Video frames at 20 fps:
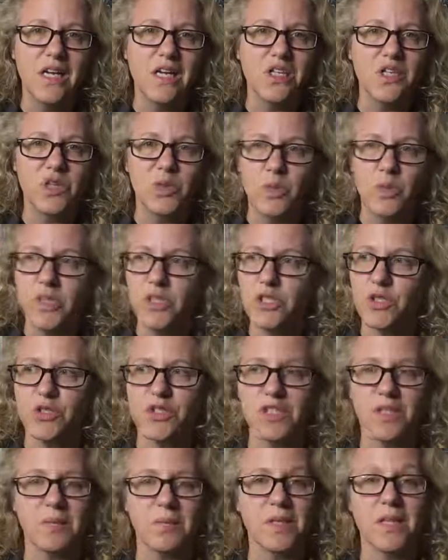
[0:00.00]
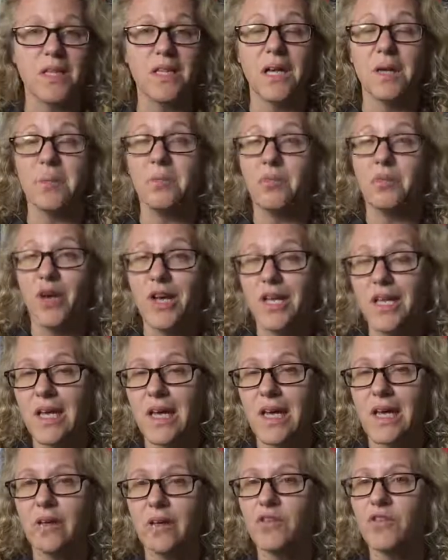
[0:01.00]
to research something like brain
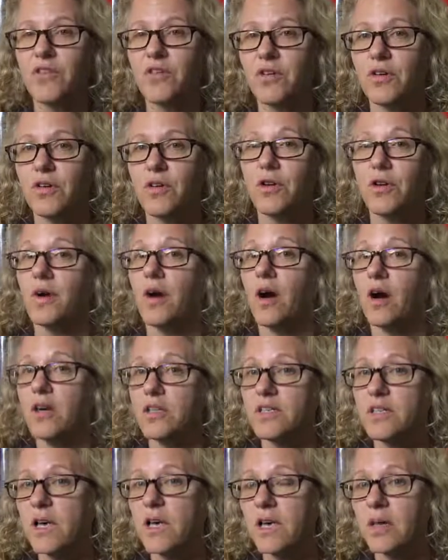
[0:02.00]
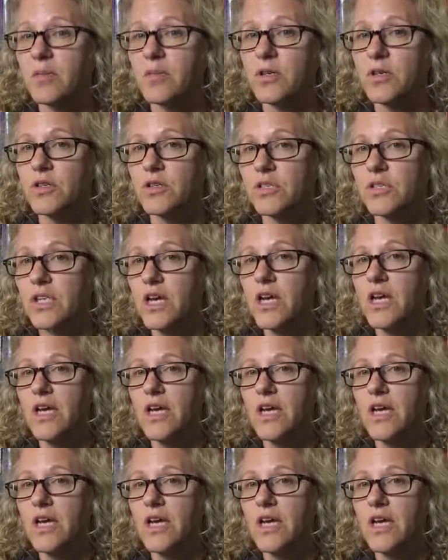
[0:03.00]
cancer or Alzheimer's?